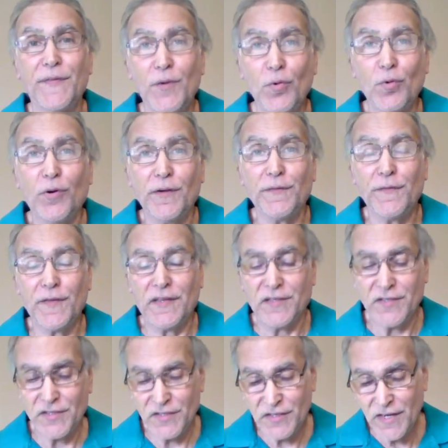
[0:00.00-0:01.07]

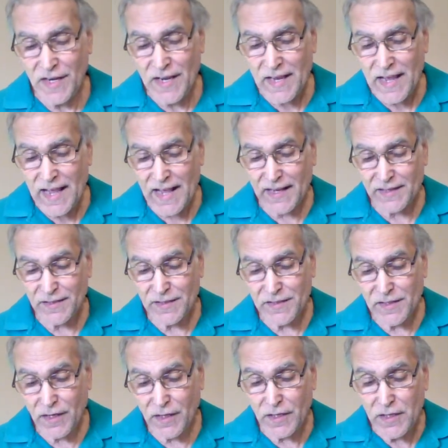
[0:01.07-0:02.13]
offense. And
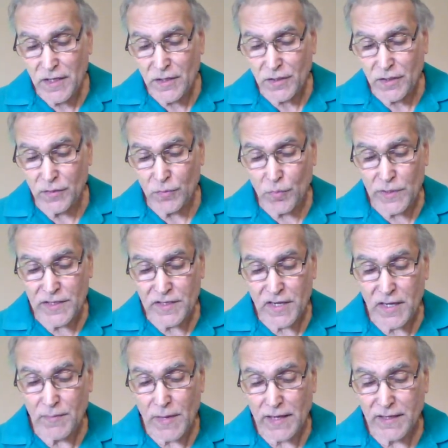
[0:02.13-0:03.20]
we
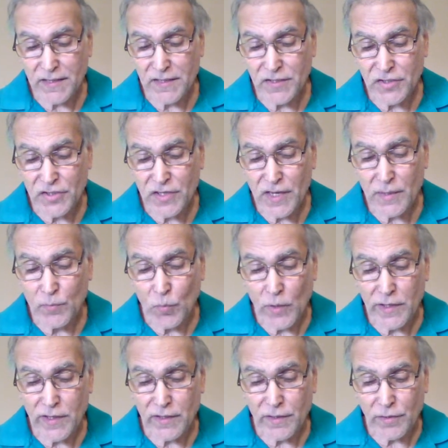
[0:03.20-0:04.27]
came out of this game
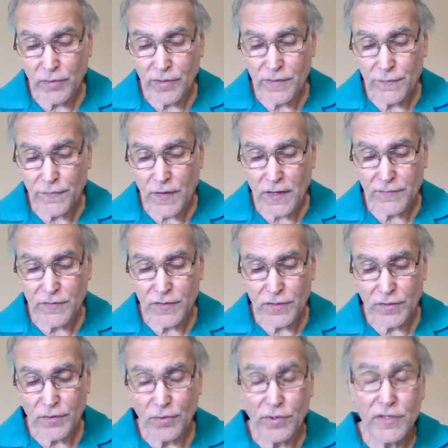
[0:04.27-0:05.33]
winning
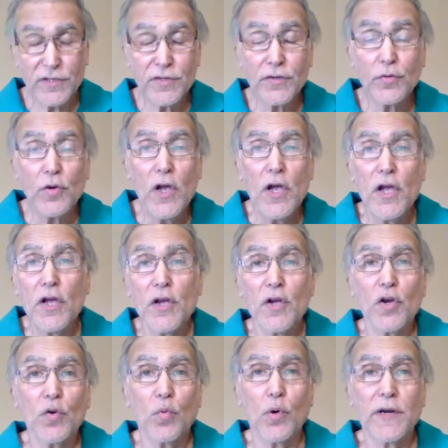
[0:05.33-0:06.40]
35-32.
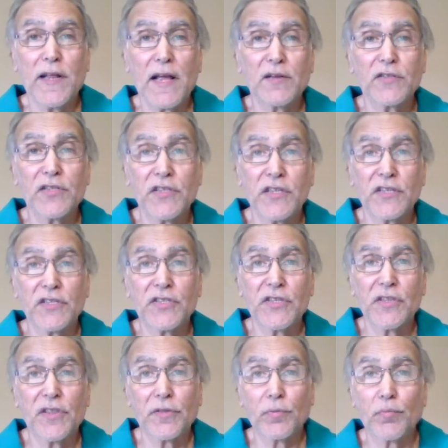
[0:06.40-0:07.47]
We're now
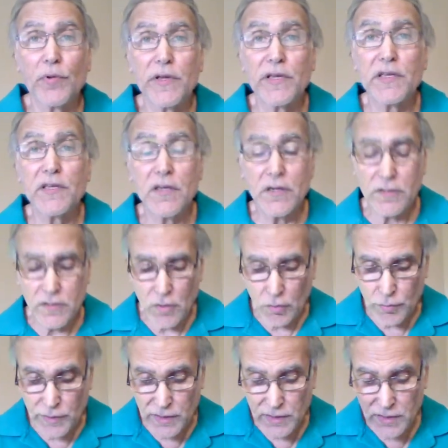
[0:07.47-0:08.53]
6-3
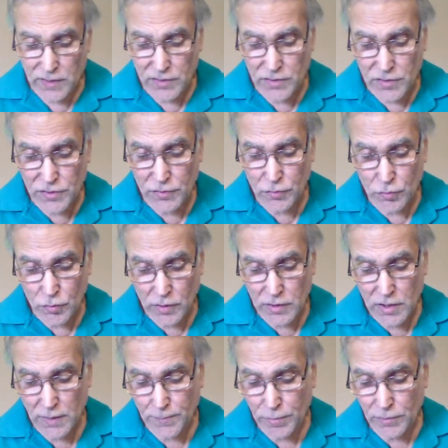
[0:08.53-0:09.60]
going into a
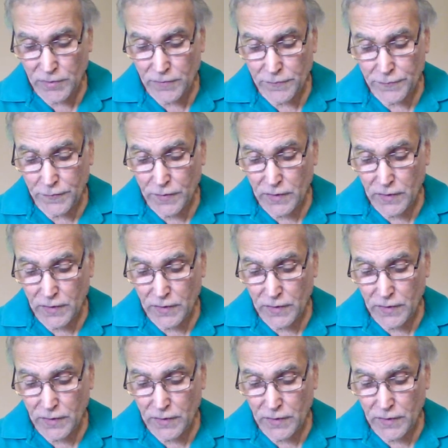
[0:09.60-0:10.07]
couple of